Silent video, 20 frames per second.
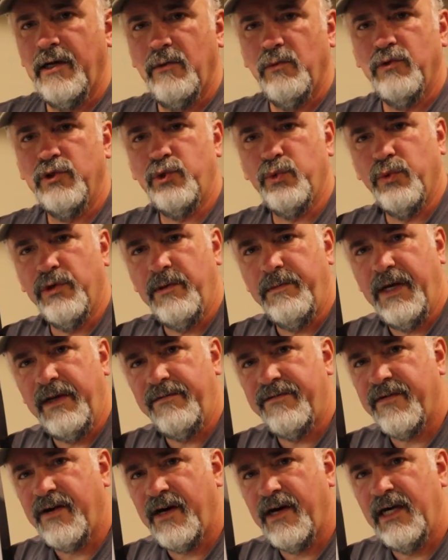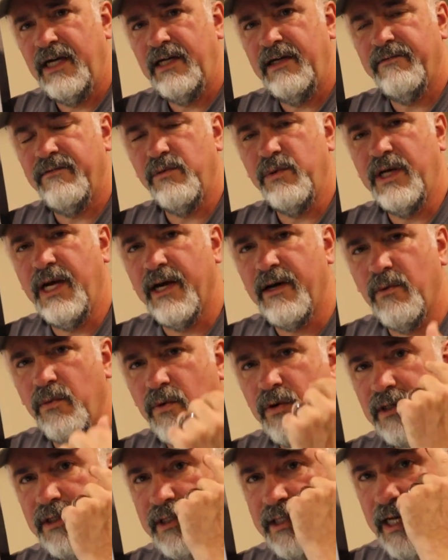which would have been fine if we got a
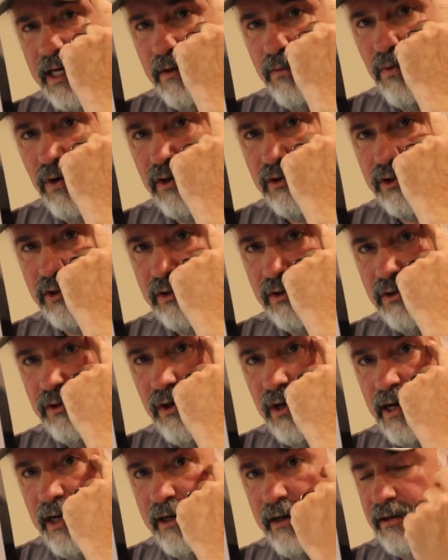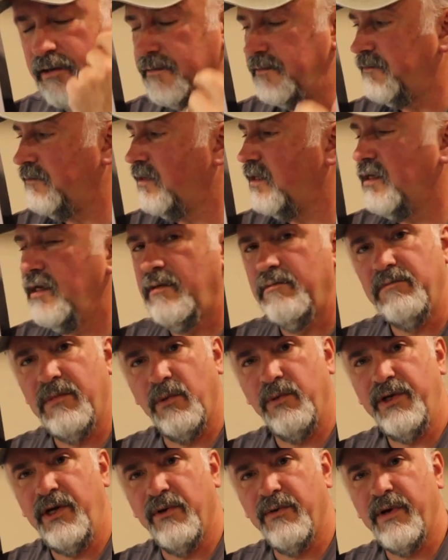110 washer and dryer,
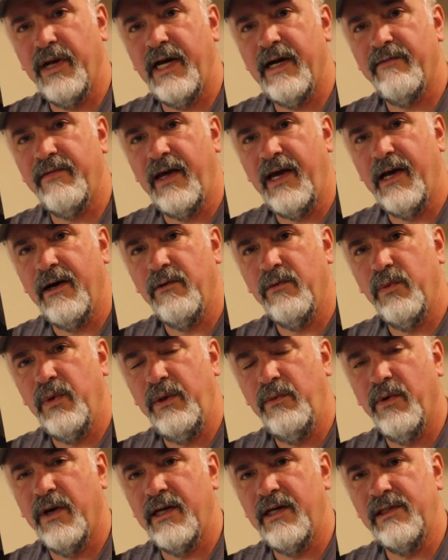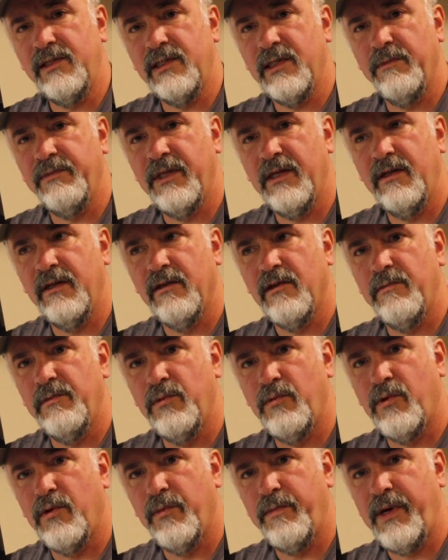but we don't have that. We wanted something a little
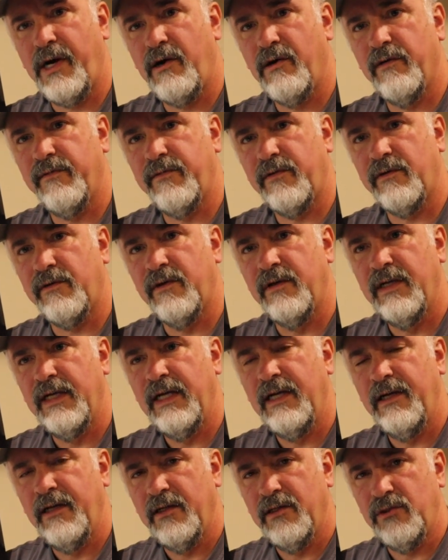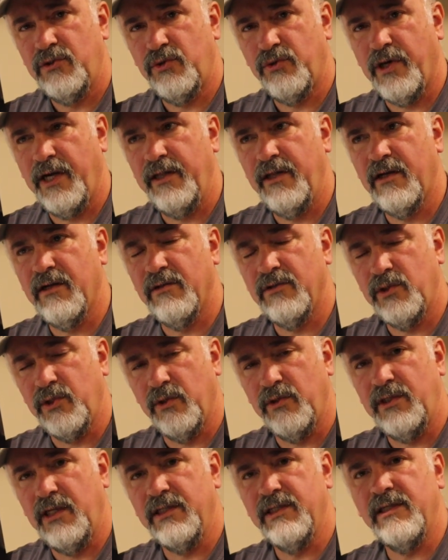bit more powerful,
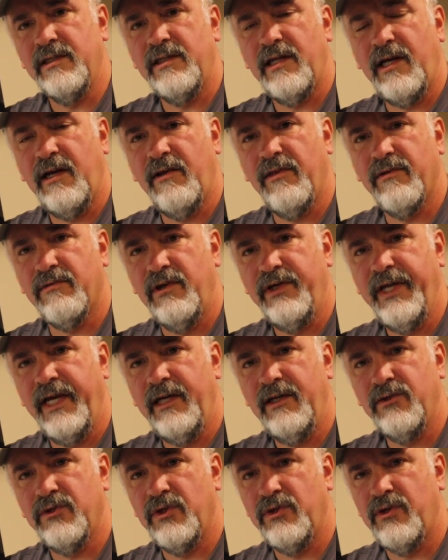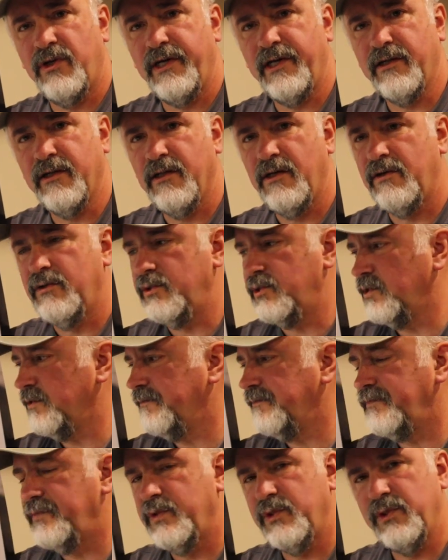so it doesn't take 3 days to dry clothes.
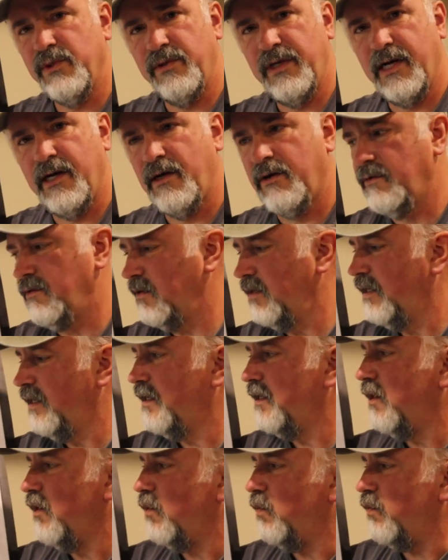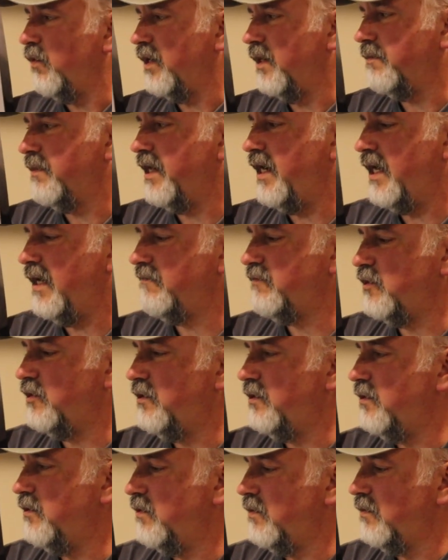So now what I'm going to have to
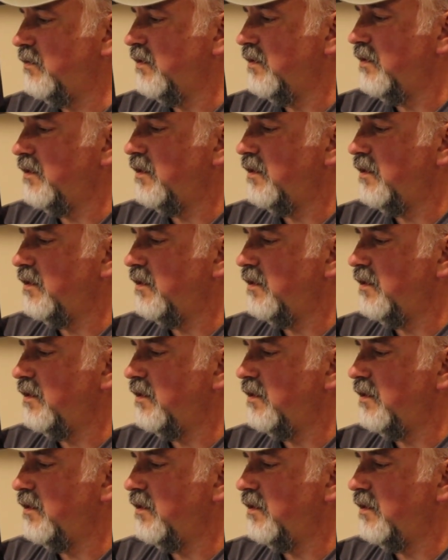do,